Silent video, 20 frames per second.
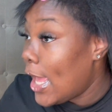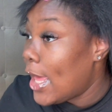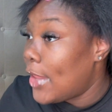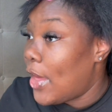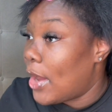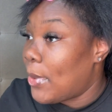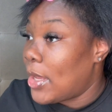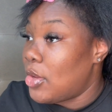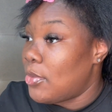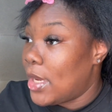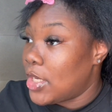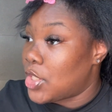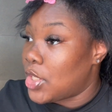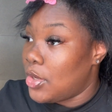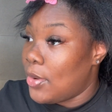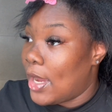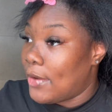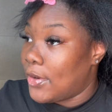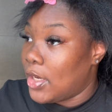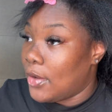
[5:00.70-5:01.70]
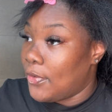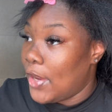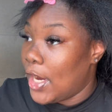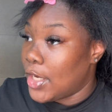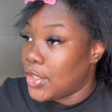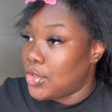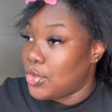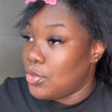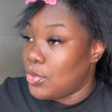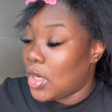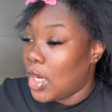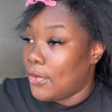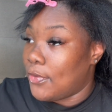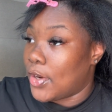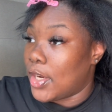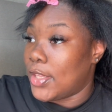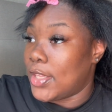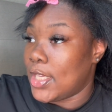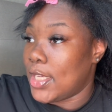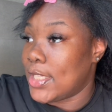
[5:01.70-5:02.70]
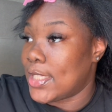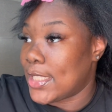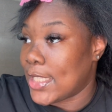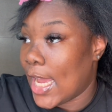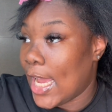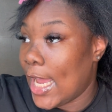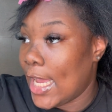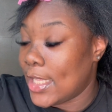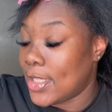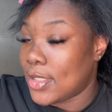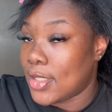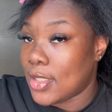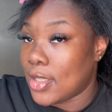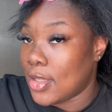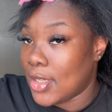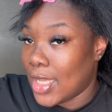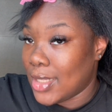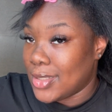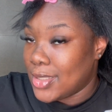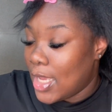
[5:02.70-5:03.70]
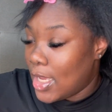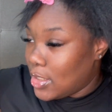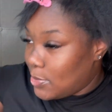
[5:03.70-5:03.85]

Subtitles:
That way you make sure you have enough hair to cover the sides, not the sides,